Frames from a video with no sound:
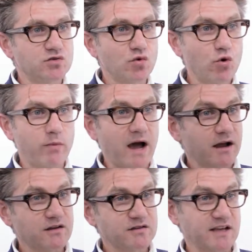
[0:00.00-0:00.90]

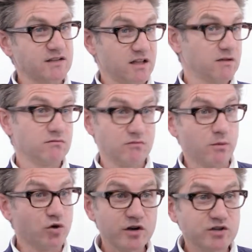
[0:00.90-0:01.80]
drawbacks, as I think the
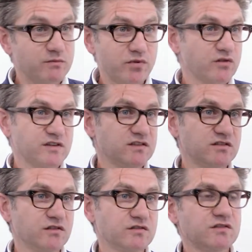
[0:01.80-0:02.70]
moderation process
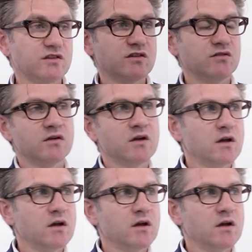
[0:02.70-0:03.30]
does too,